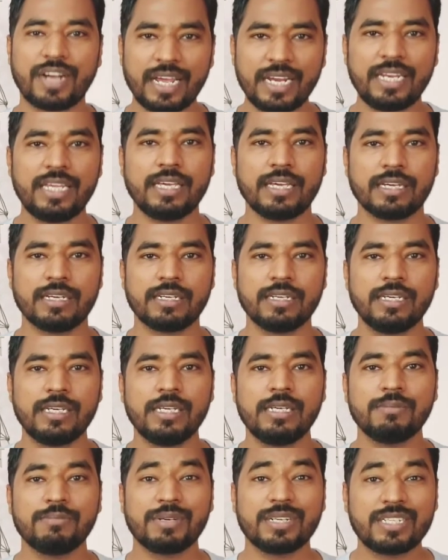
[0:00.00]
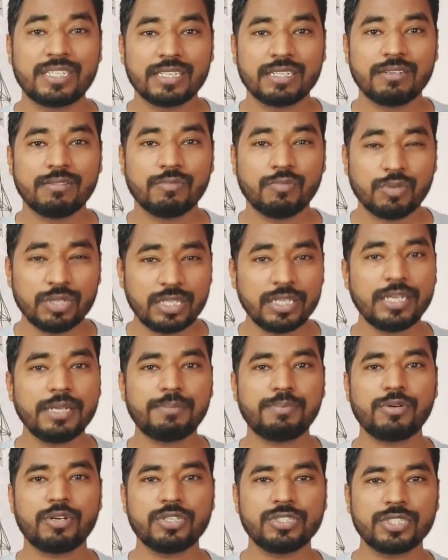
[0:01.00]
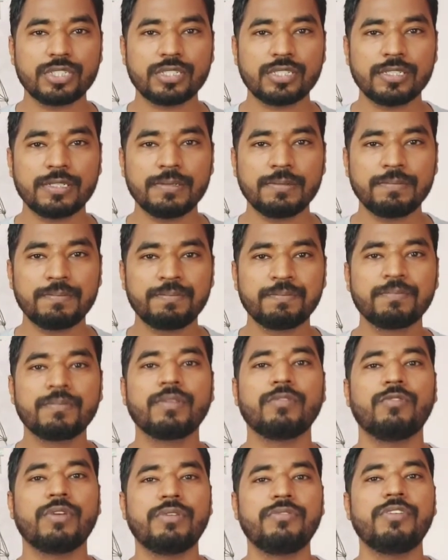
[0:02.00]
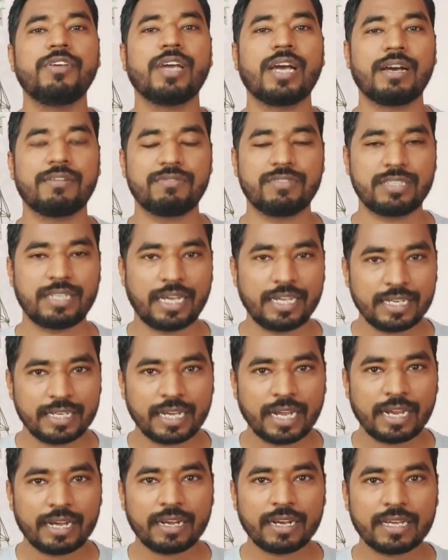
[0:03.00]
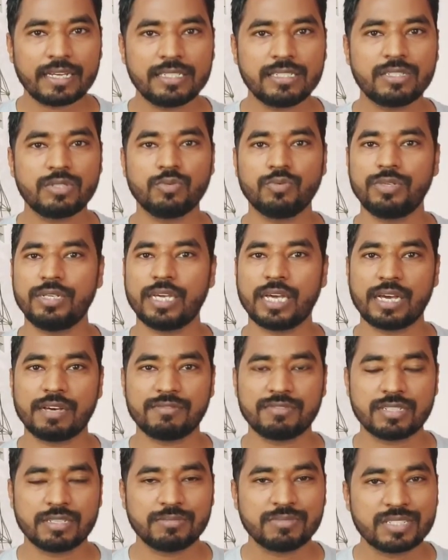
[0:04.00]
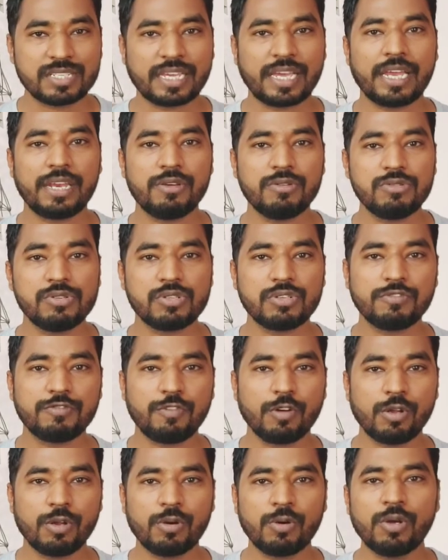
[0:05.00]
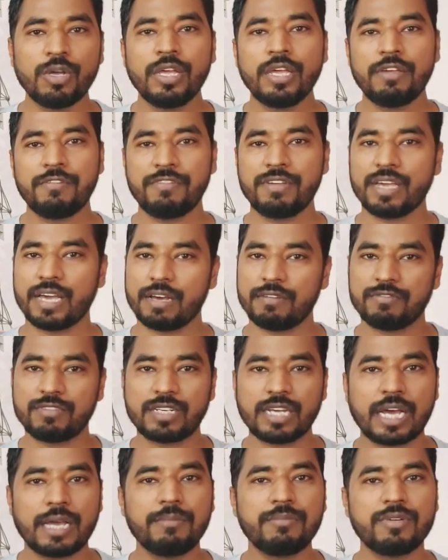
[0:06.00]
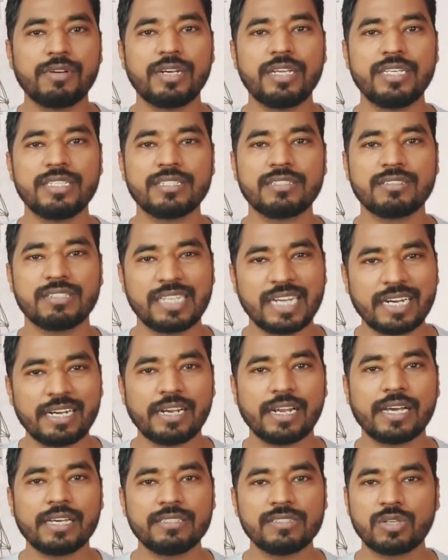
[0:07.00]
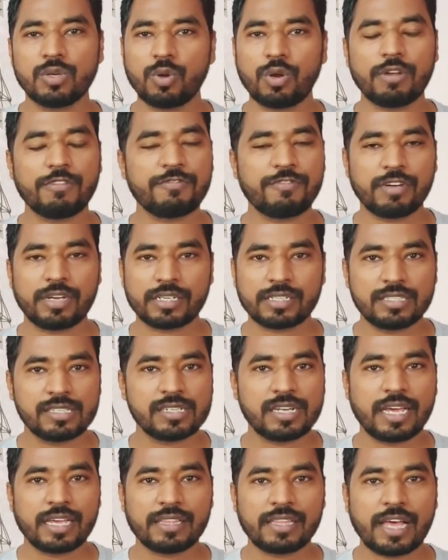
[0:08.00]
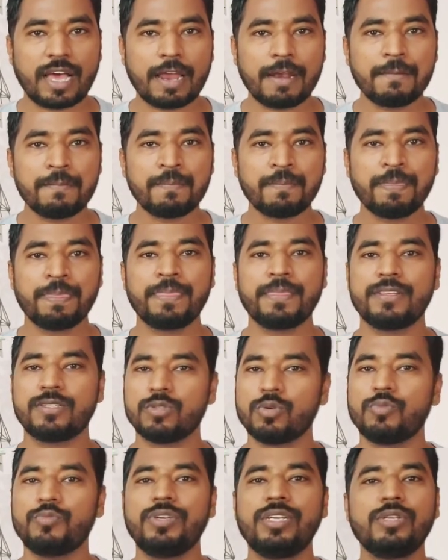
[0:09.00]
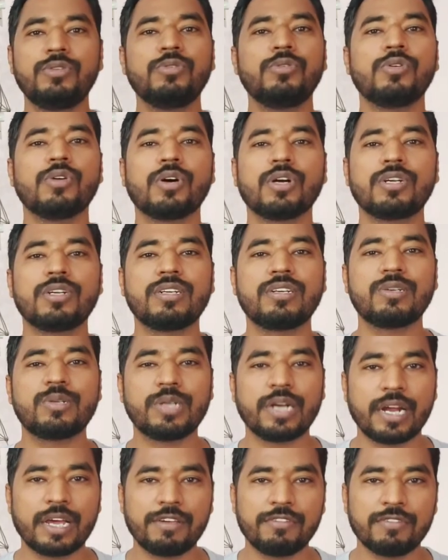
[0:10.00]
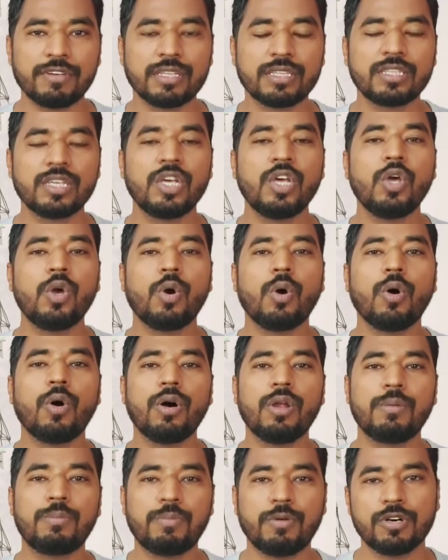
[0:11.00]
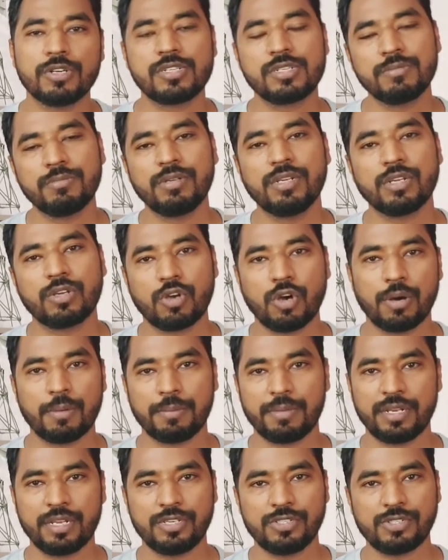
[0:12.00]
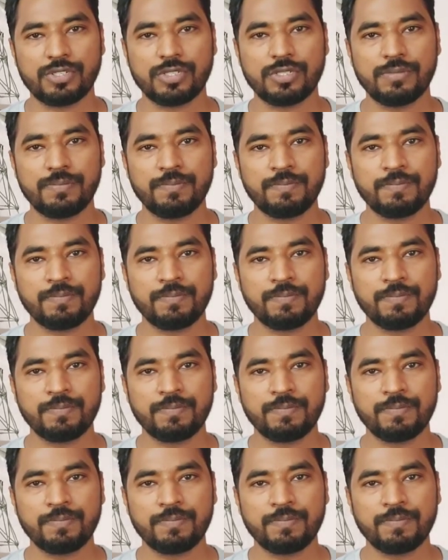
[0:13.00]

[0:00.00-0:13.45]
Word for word: writing it, but within a project, when we have tight guidelines, we have some schedules to follow, we have time release, deadlines, a lot of factors like that, so we do not try with all possible combination.